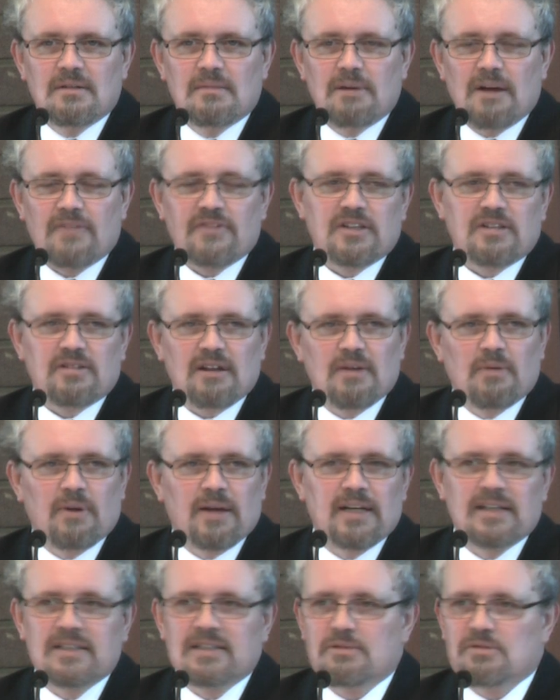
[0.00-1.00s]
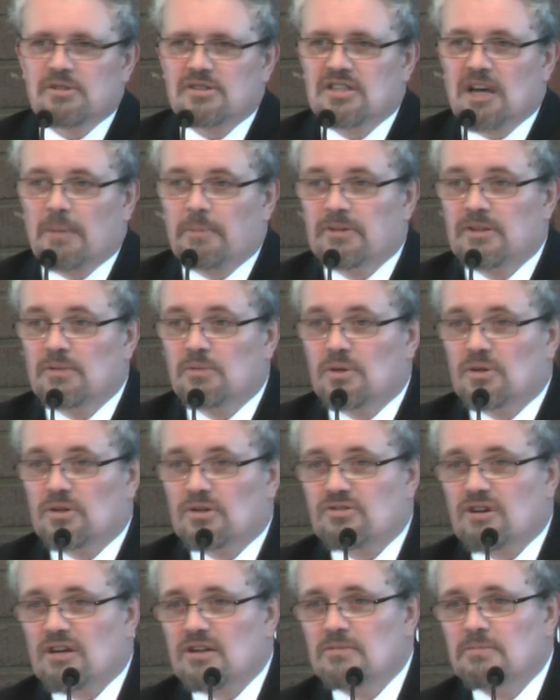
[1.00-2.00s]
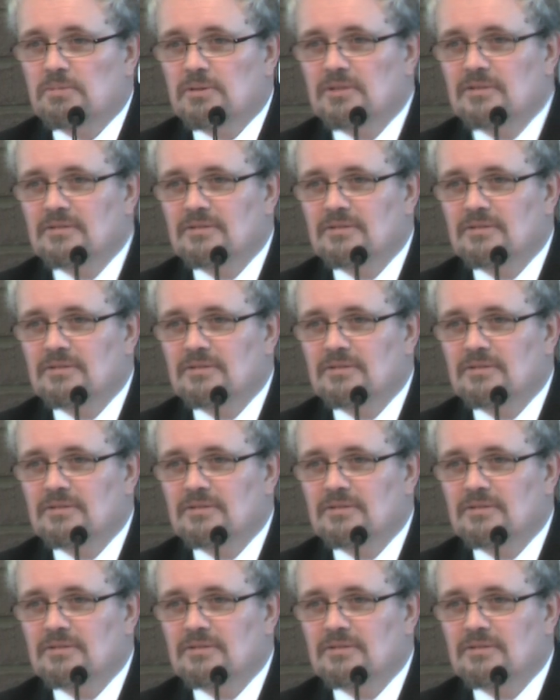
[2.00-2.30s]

After 3 weeks, it was on top of the wardrobe.